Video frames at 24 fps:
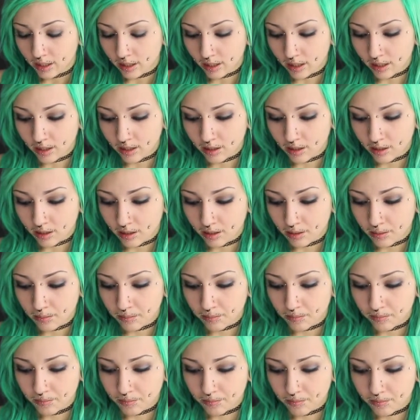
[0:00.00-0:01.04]

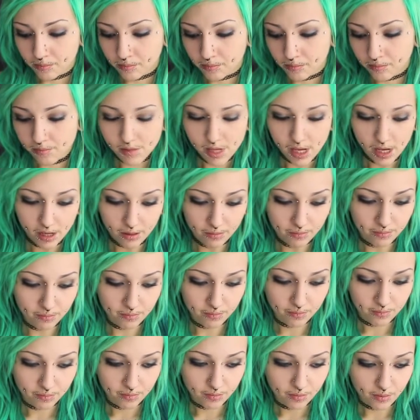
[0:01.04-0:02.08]
yeah,
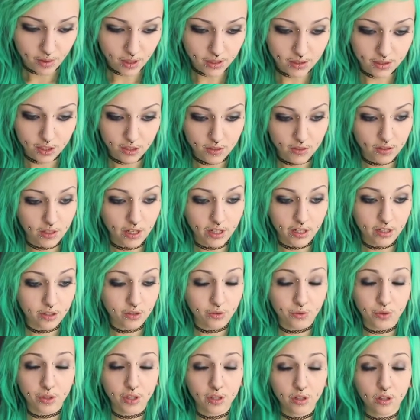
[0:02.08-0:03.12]
it's just like
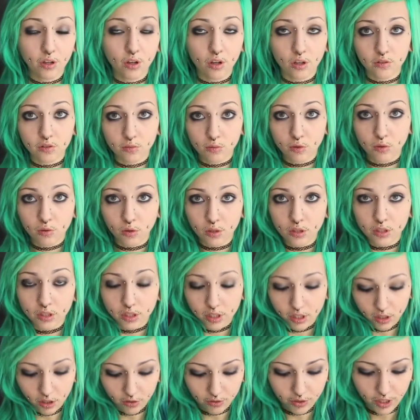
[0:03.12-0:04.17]
the real awesome
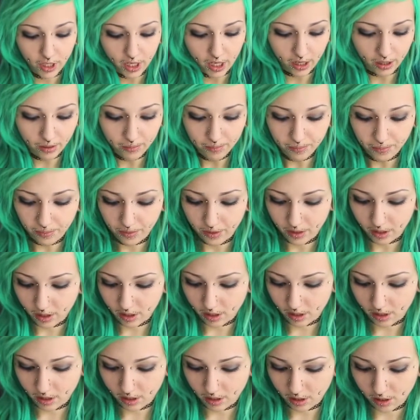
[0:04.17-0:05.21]
quality of the hair,
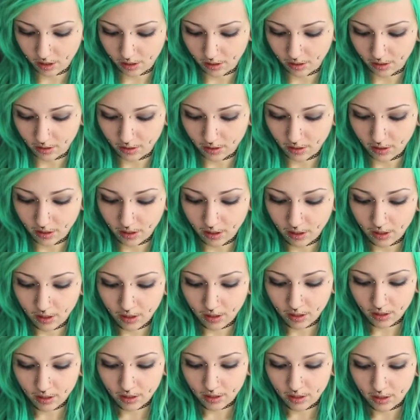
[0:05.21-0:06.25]
and
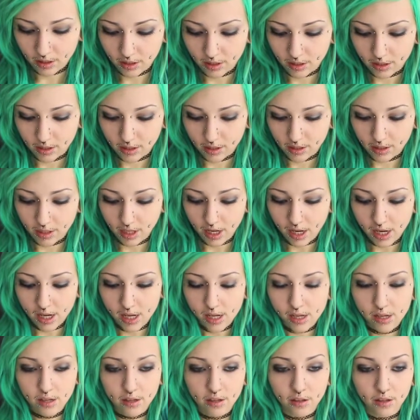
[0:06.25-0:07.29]

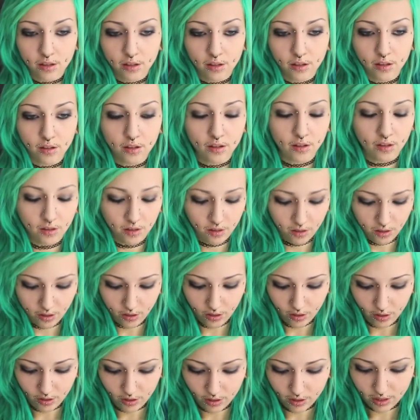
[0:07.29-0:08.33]
they
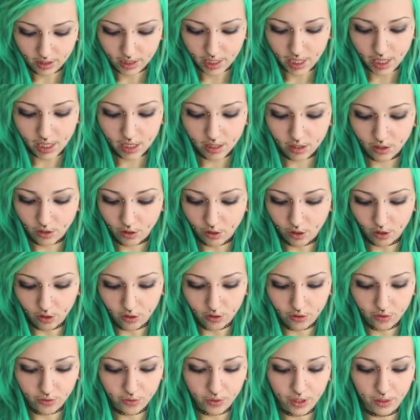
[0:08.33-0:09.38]
take the
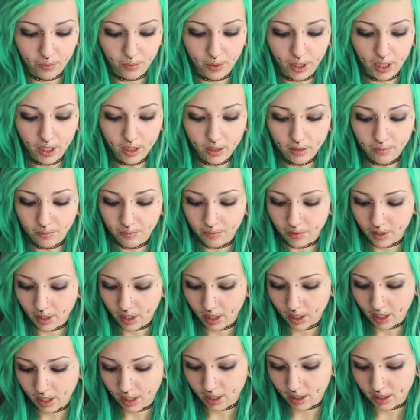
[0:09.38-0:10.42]
color really well.
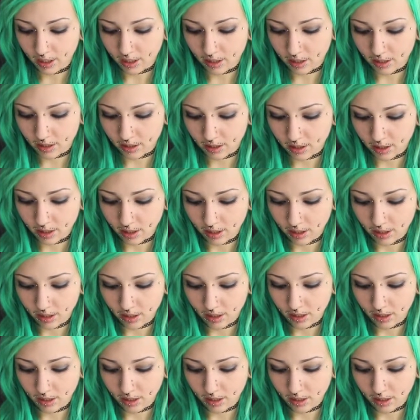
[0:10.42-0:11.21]
And